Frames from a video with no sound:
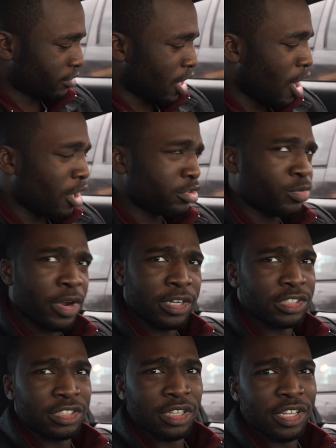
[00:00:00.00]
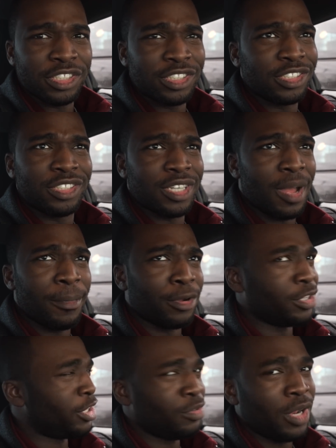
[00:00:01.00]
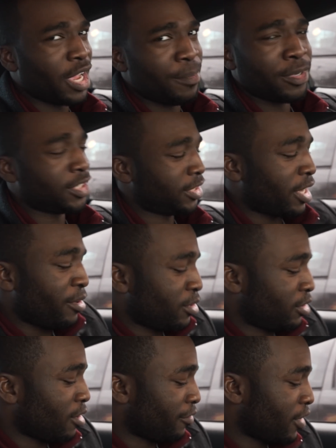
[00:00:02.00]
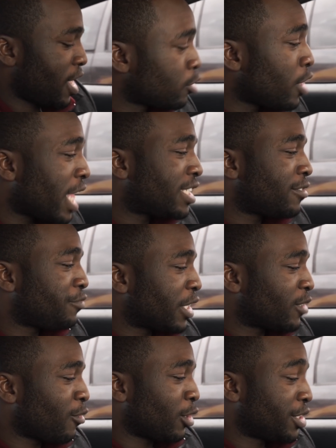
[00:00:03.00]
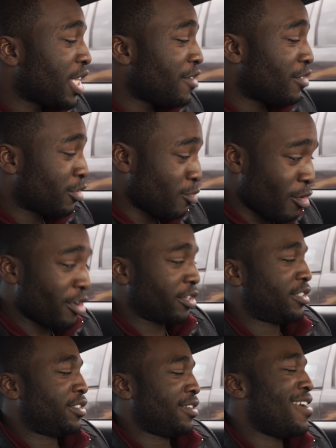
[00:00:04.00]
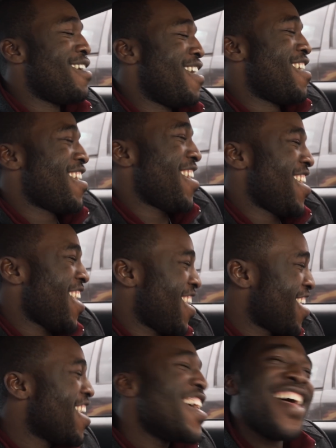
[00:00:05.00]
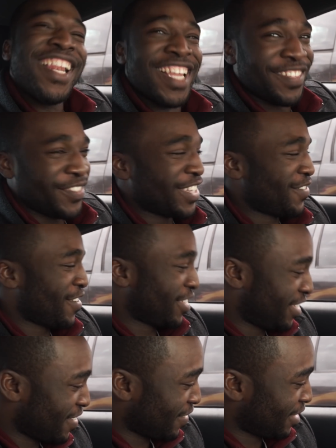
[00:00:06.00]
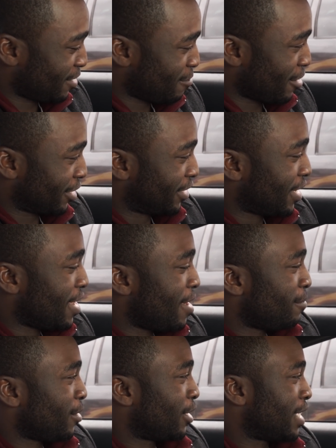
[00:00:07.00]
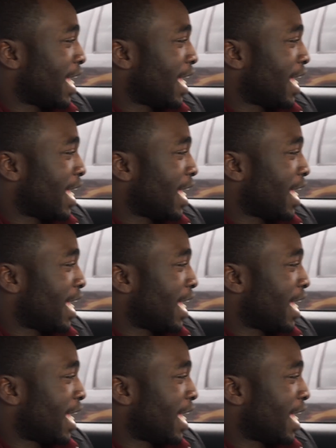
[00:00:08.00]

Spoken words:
hardware installation shop, or they do like a bunch of stereo stuff. So let's first of all see if this works. Because